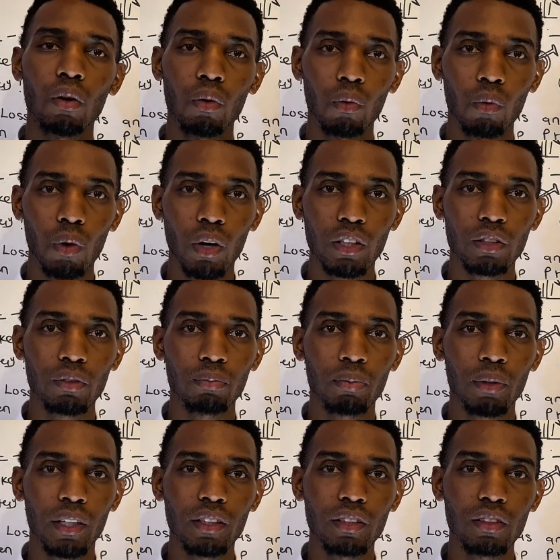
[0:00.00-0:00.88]
worse
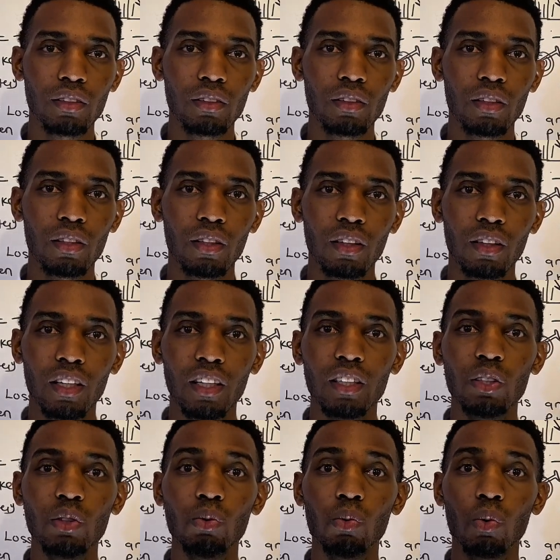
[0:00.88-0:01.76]
price
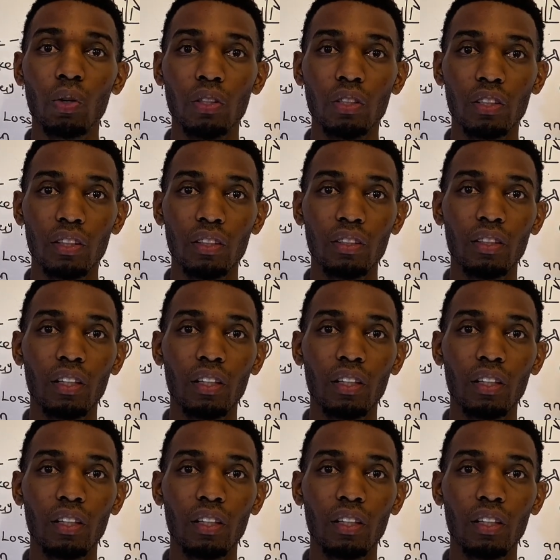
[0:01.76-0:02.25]
than you wanted.